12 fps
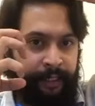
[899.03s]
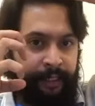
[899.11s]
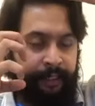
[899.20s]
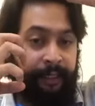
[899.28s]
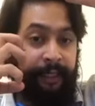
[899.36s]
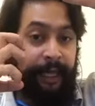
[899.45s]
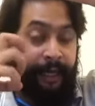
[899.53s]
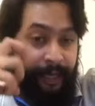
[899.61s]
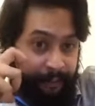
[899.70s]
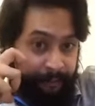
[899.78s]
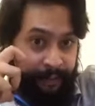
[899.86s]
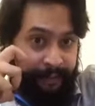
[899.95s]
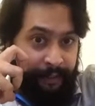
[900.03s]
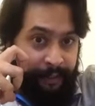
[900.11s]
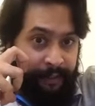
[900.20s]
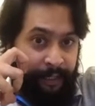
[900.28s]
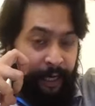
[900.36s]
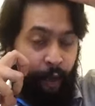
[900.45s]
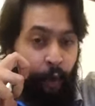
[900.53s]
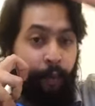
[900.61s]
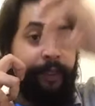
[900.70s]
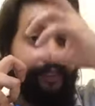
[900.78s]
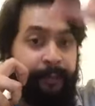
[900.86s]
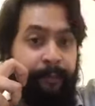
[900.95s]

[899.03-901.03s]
the another muscle along with it,